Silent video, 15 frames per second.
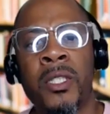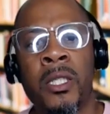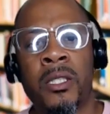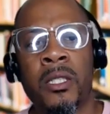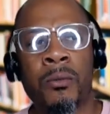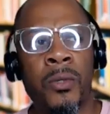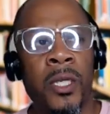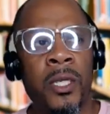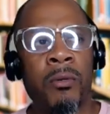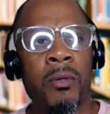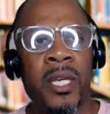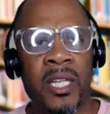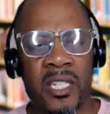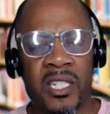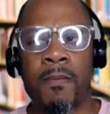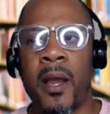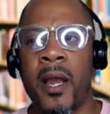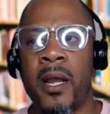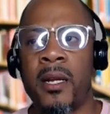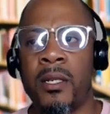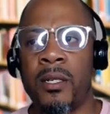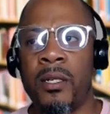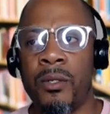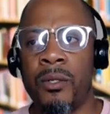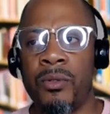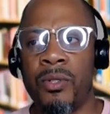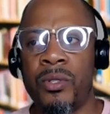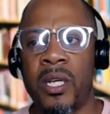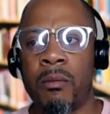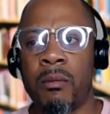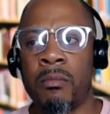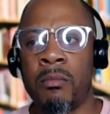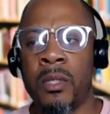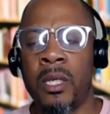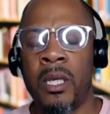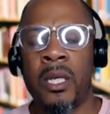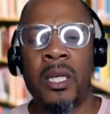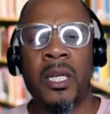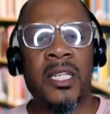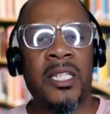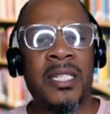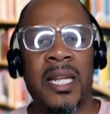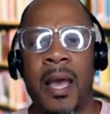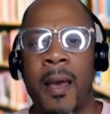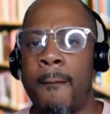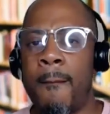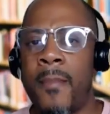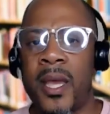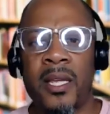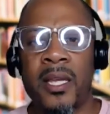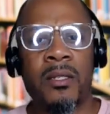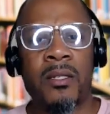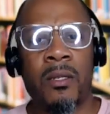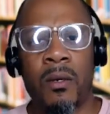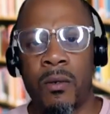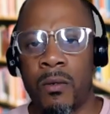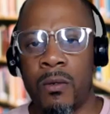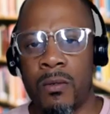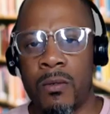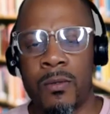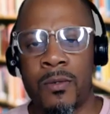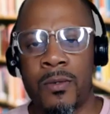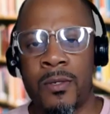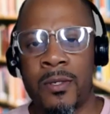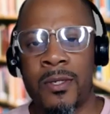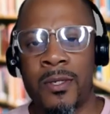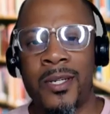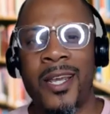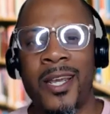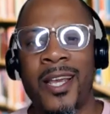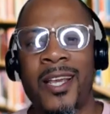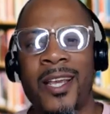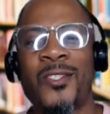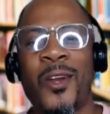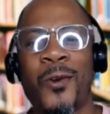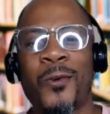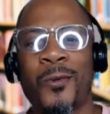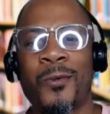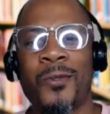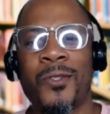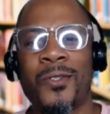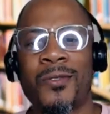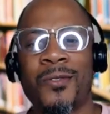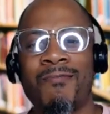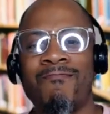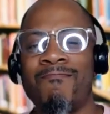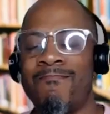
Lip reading: See, when you inspire to do something, it's not based on externals,